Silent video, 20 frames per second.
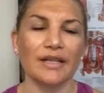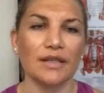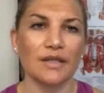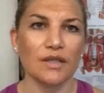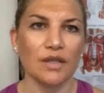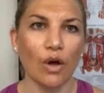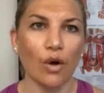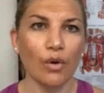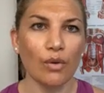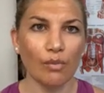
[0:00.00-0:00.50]
It's
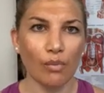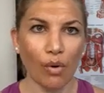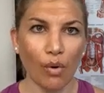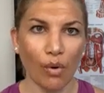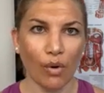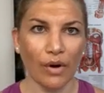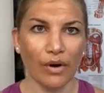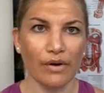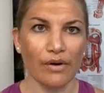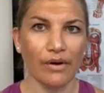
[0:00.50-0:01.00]
so
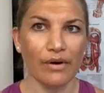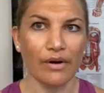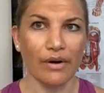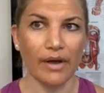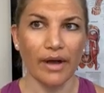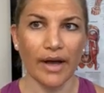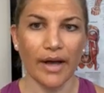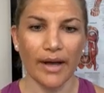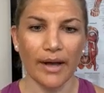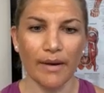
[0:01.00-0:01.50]
important
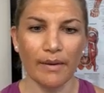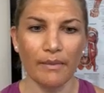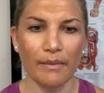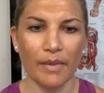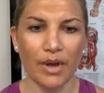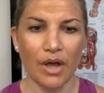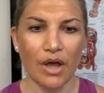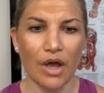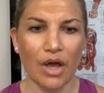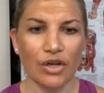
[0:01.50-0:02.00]

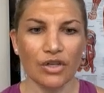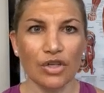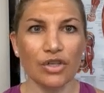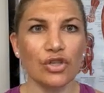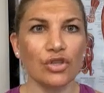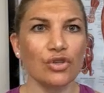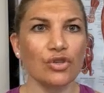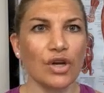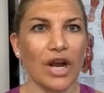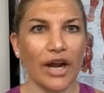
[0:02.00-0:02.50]
to
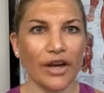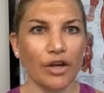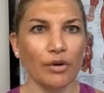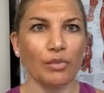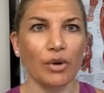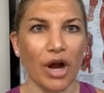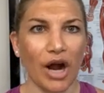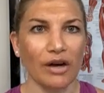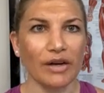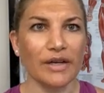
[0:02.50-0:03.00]
just track your
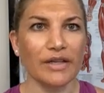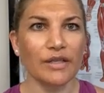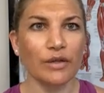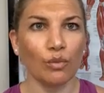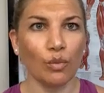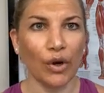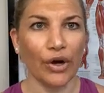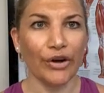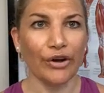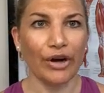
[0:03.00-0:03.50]
progress
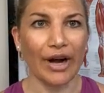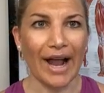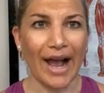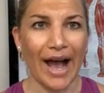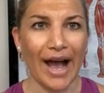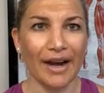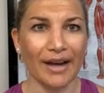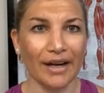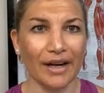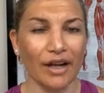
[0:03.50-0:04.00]
and where you're at.